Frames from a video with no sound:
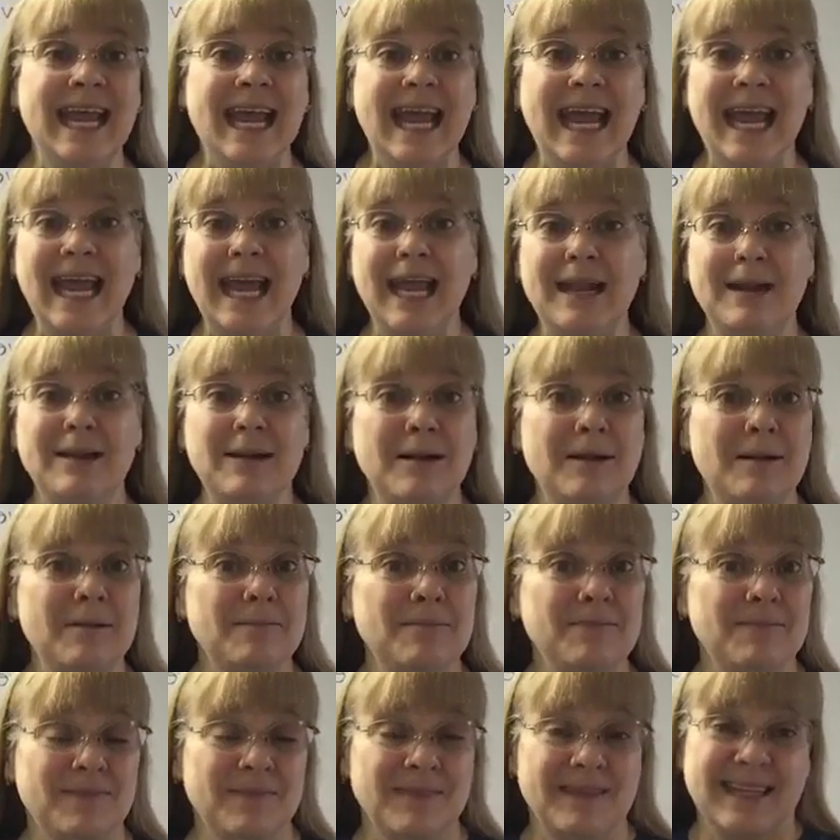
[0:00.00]
And
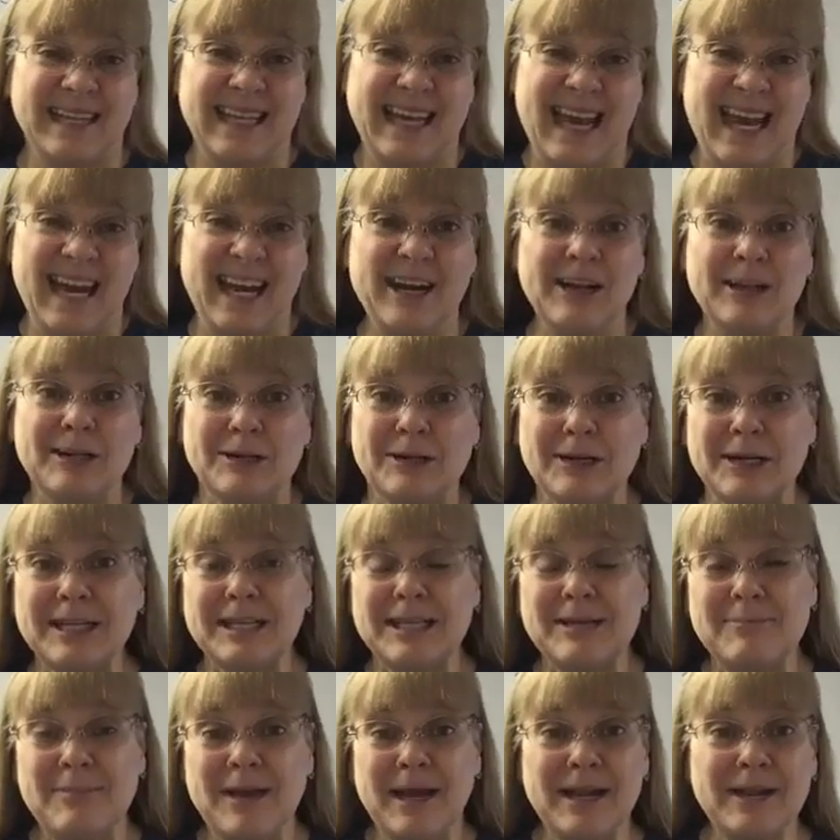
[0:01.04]
I don't know, look at
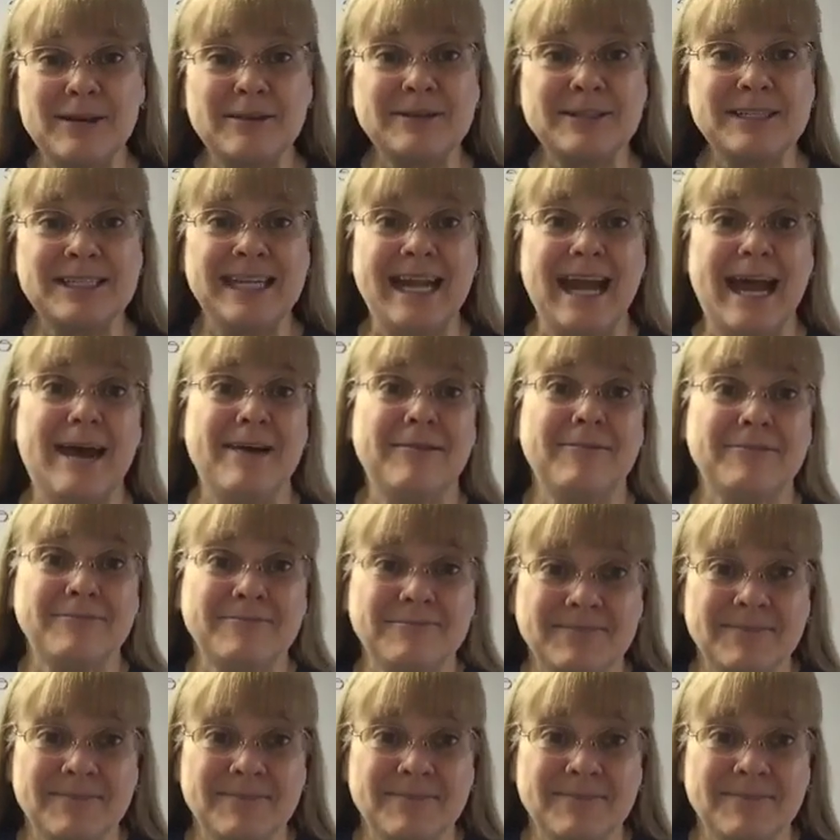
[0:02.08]
the medical staff.